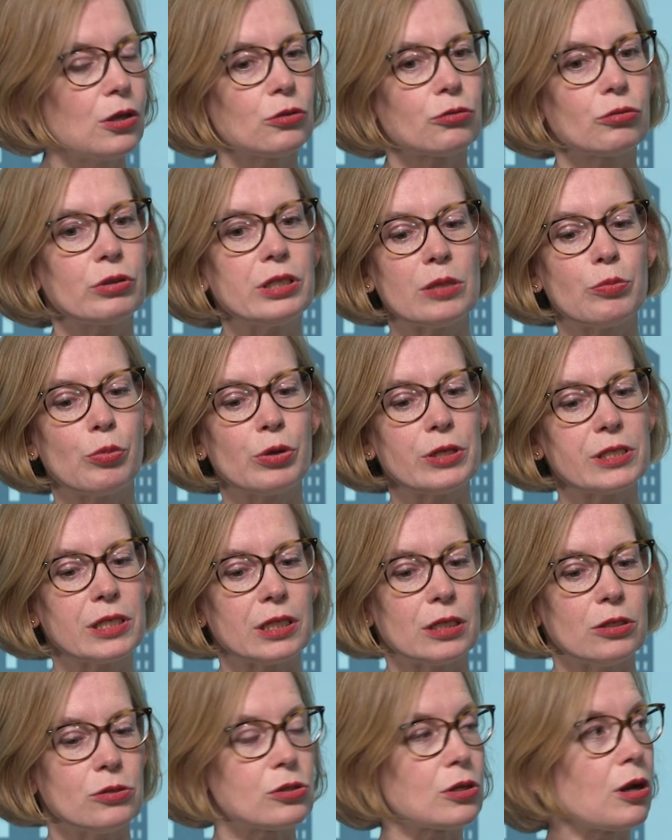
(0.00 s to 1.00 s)
3D
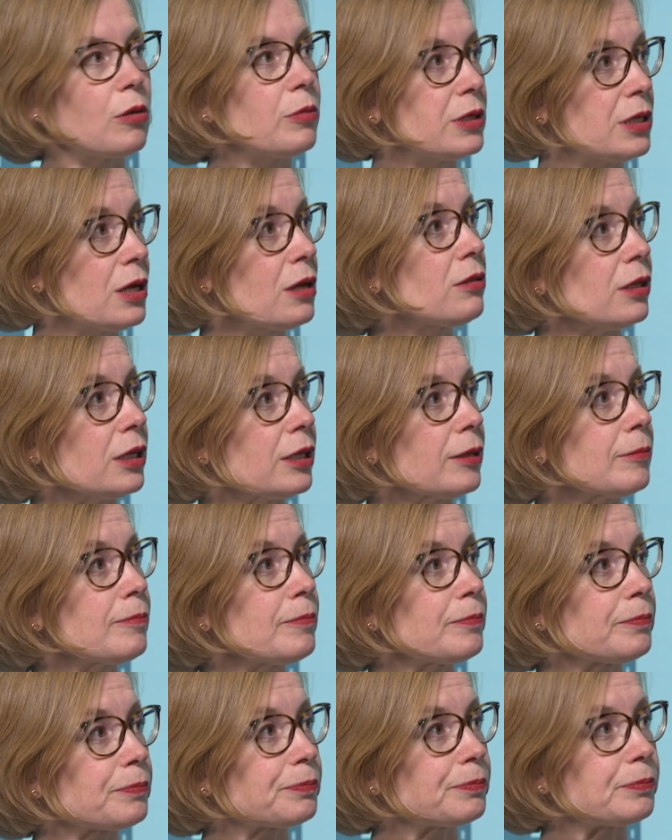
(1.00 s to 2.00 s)
printing, you start with nothing
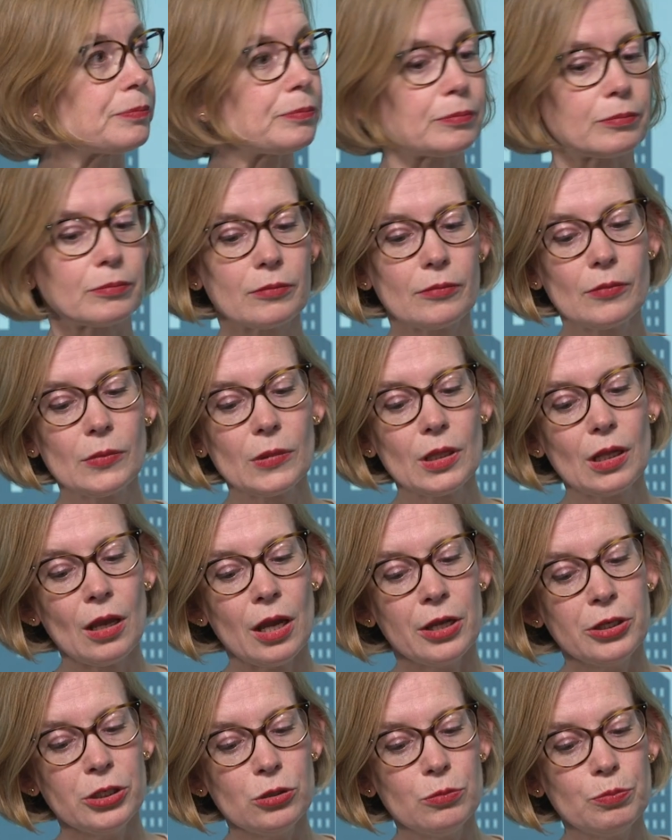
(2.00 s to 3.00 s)

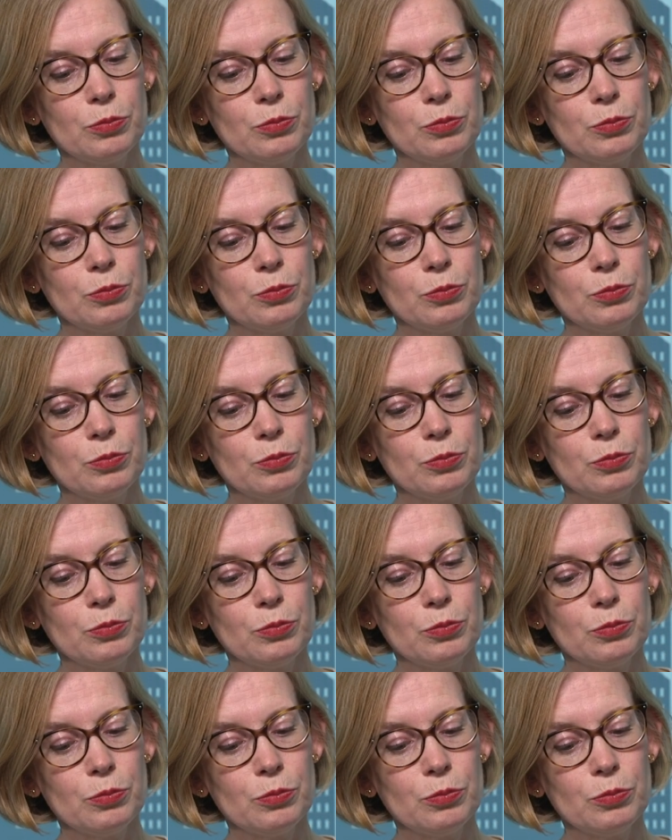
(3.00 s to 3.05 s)
and